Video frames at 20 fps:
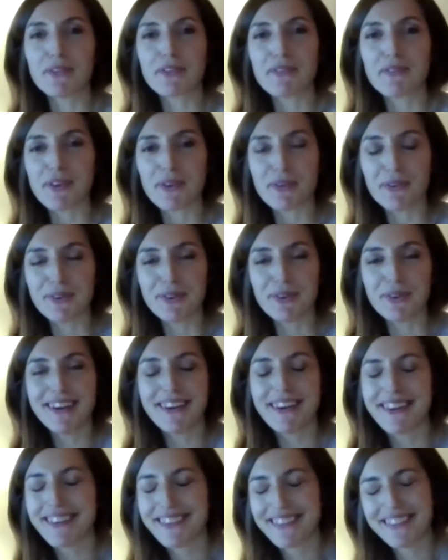you.
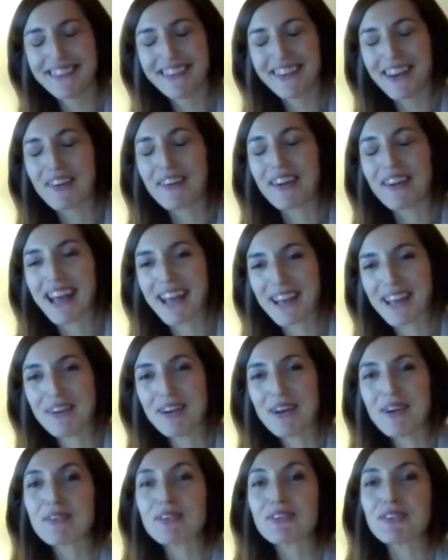Okay,
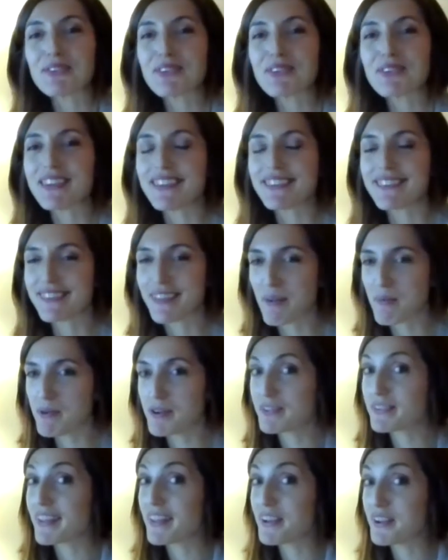we should do these
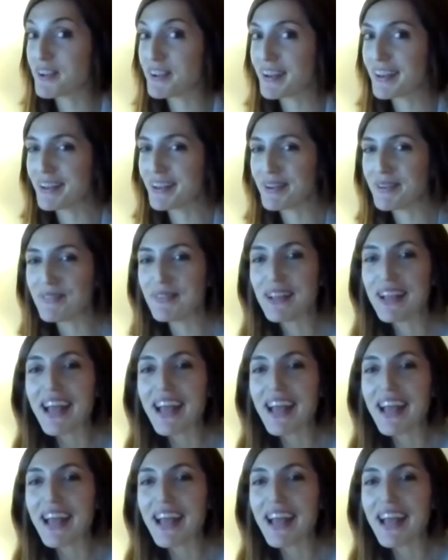seminars earlier.